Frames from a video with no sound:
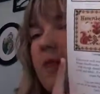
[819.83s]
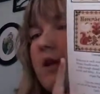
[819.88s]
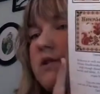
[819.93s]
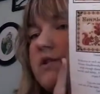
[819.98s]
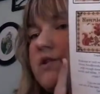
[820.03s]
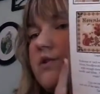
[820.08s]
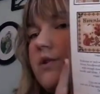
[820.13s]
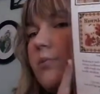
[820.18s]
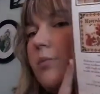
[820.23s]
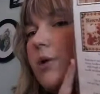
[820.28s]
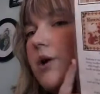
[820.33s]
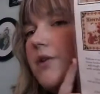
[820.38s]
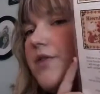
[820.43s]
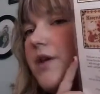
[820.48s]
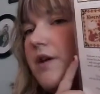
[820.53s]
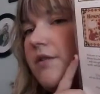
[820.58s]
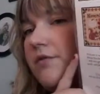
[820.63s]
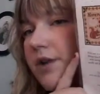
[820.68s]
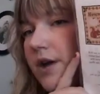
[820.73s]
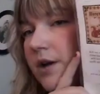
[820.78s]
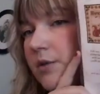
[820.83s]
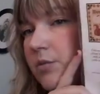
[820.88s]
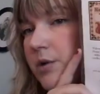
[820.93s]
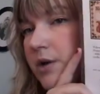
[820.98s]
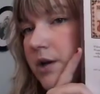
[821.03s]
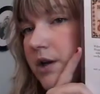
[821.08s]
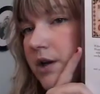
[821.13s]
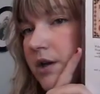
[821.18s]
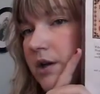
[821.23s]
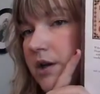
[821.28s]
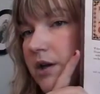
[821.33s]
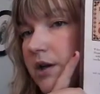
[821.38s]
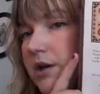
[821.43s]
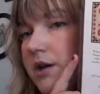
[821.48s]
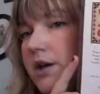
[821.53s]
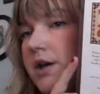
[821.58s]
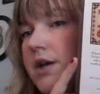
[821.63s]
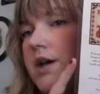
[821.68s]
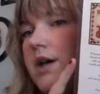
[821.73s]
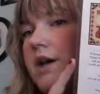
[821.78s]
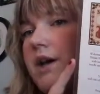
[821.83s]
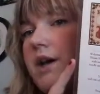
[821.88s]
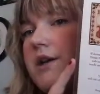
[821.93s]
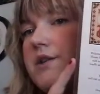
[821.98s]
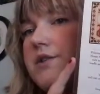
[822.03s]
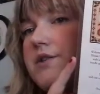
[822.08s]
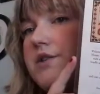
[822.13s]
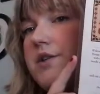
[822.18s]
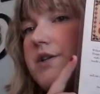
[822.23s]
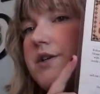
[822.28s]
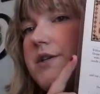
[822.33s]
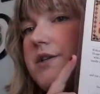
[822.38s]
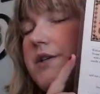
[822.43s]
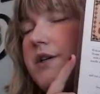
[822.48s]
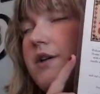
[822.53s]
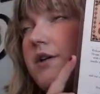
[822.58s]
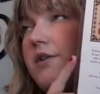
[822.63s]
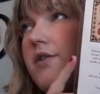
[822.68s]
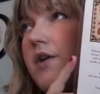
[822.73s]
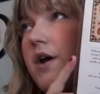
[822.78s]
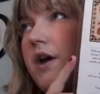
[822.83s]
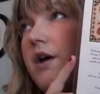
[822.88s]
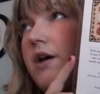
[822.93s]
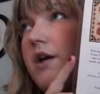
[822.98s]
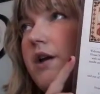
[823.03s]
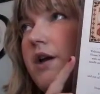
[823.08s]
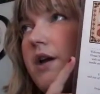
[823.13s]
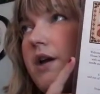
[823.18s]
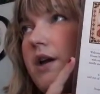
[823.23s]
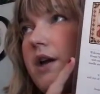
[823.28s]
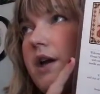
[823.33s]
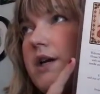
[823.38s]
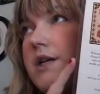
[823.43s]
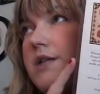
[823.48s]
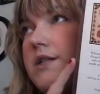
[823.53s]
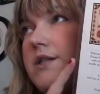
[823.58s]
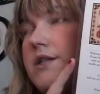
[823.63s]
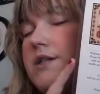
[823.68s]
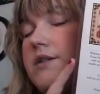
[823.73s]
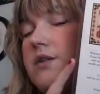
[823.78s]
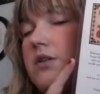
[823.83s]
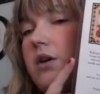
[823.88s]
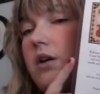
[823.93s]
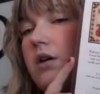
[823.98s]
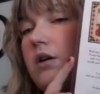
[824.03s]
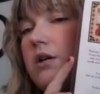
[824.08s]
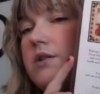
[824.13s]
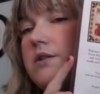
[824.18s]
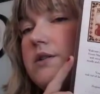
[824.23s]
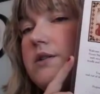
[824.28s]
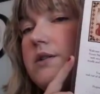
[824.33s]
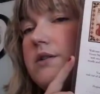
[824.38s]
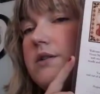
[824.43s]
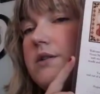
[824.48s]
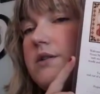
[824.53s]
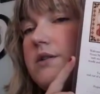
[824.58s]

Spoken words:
So I bought that fabric, I started it on that, and I did not